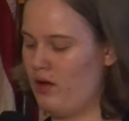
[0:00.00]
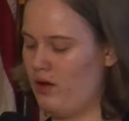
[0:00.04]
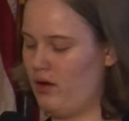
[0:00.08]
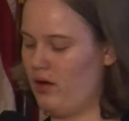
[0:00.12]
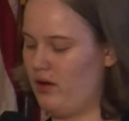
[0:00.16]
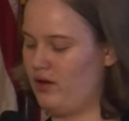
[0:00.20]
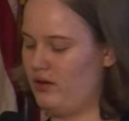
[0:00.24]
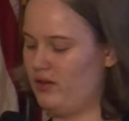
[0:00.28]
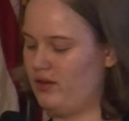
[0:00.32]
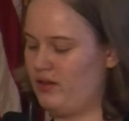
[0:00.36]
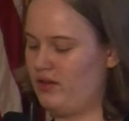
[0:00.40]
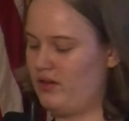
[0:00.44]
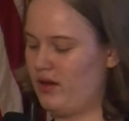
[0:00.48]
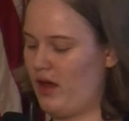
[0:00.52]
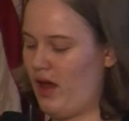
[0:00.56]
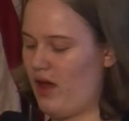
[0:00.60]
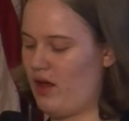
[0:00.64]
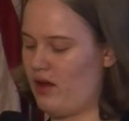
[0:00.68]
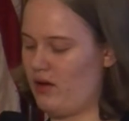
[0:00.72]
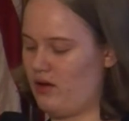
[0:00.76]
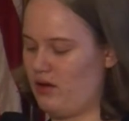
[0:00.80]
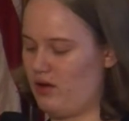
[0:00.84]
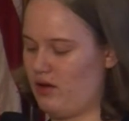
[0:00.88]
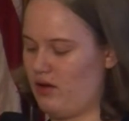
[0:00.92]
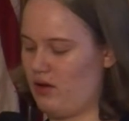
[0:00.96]

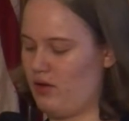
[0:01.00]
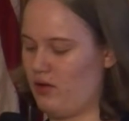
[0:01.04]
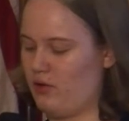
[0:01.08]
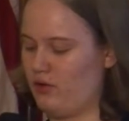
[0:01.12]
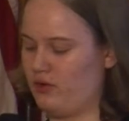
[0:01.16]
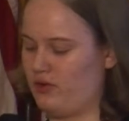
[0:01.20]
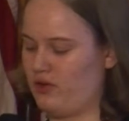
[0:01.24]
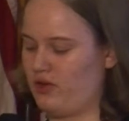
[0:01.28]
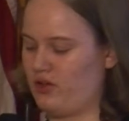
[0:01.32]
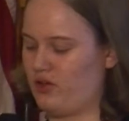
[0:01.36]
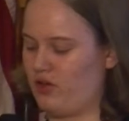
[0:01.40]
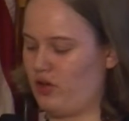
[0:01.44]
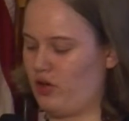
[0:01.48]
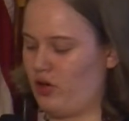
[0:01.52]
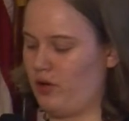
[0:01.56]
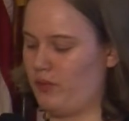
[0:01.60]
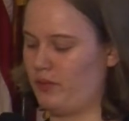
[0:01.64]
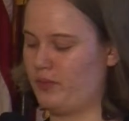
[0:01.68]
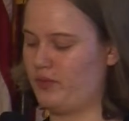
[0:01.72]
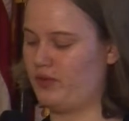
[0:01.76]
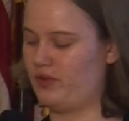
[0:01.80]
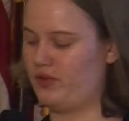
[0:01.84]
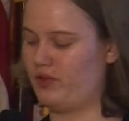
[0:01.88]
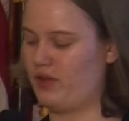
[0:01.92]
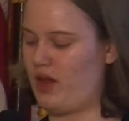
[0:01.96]
Instead, use the
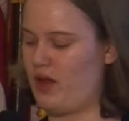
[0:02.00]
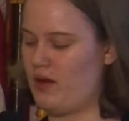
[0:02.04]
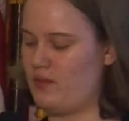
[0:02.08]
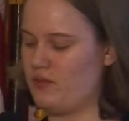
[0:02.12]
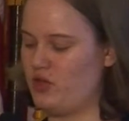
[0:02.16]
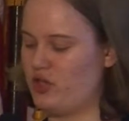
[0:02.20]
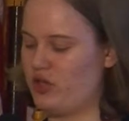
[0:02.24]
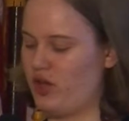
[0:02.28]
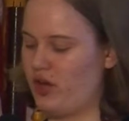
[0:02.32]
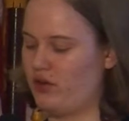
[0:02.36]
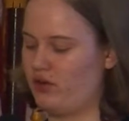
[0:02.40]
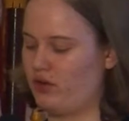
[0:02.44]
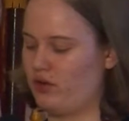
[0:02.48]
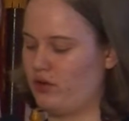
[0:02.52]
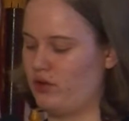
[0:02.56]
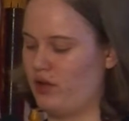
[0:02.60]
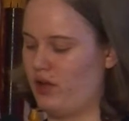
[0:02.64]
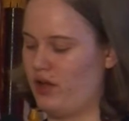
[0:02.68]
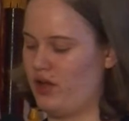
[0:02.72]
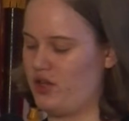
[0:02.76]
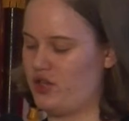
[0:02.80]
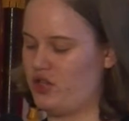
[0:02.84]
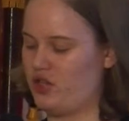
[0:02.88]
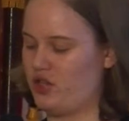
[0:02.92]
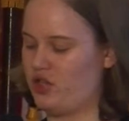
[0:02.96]
terms same-gender
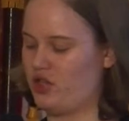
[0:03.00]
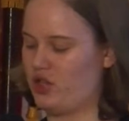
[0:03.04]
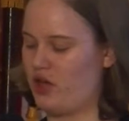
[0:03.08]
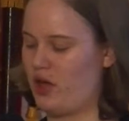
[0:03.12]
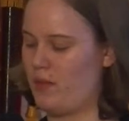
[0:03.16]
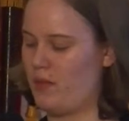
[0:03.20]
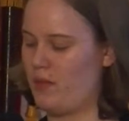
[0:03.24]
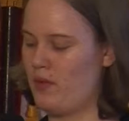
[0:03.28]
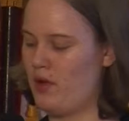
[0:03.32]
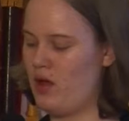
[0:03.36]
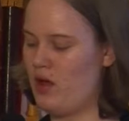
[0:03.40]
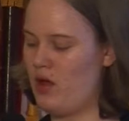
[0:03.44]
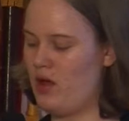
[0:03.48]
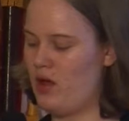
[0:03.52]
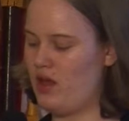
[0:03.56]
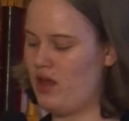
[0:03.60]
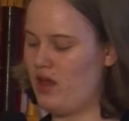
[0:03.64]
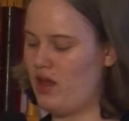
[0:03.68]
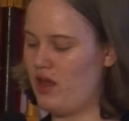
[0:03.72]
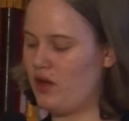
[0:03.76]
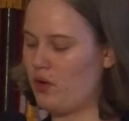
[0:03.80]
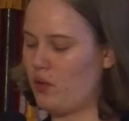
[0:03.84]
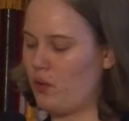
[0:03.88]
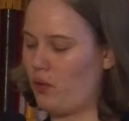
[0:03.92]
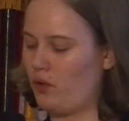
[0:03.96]
relationship,
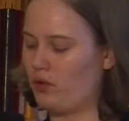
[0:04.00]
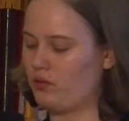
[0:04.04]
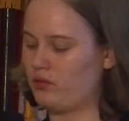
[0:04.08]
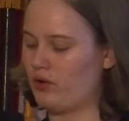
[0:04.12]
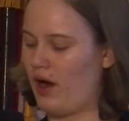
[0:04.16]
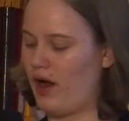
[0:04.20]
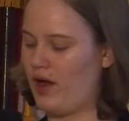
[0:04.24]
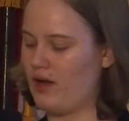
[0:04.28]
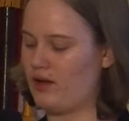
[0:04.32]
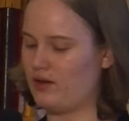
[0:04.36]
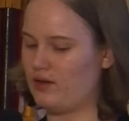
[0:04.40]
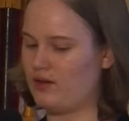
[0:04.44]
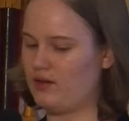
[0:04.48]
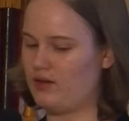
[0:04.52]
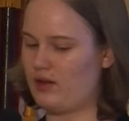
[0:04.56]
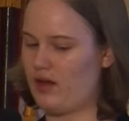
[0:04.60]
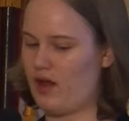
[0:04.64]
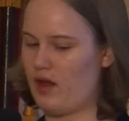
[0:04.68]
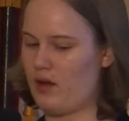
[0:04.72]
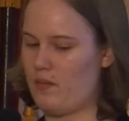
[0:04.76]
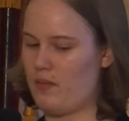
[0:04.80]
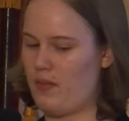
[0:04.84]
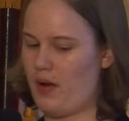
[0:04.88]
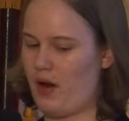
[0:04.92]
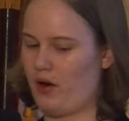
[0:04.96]
equal rights,
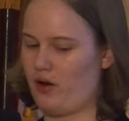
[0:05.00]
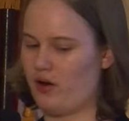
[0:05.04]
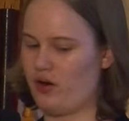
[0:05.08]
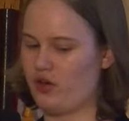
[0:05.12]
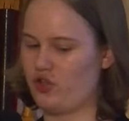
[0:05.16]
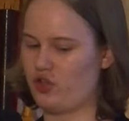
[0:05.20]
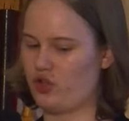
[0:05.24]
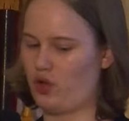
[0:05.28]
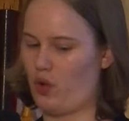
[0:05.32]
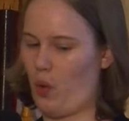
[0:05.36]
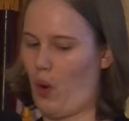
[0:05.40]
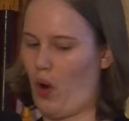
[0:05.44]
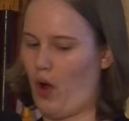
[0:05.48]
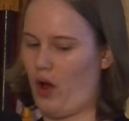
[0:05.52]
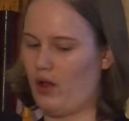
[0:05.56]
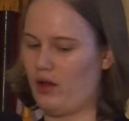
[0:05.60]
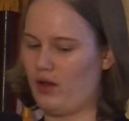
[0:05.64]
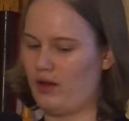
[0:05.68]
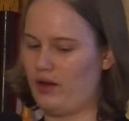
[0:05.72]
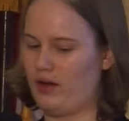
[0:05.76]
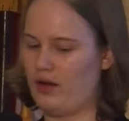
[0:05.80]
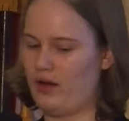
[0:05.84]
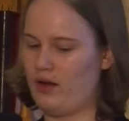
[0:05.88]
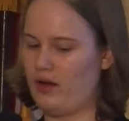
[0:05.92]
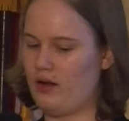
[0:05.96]
and marriage
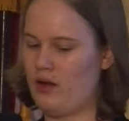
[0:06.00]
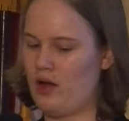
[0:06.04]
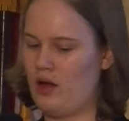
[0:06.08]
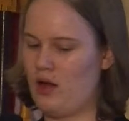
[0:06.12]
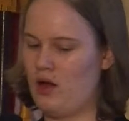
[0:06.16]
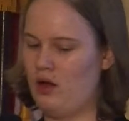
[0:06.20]
equality.